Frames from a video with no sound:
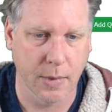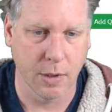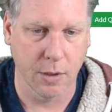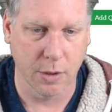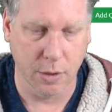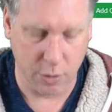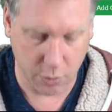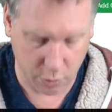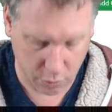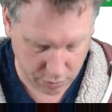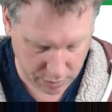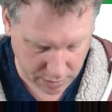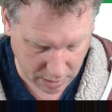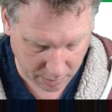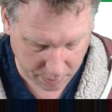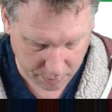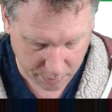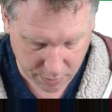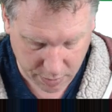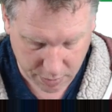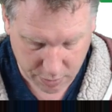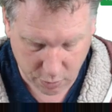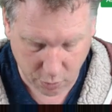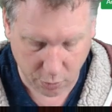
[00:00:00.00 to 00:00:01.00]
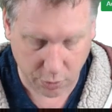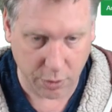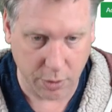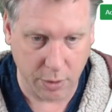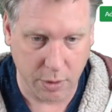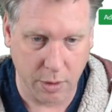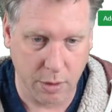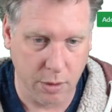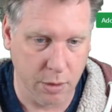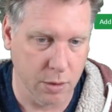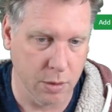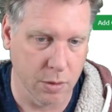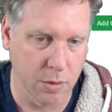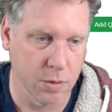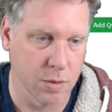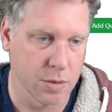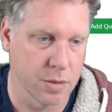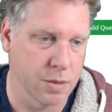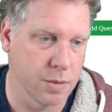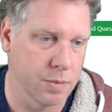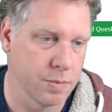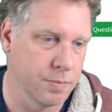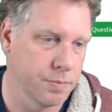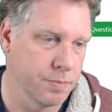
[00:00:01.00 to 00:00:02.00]
You can use numbers, or you can
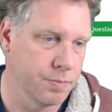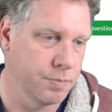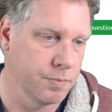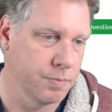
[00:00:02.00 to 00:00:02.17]
use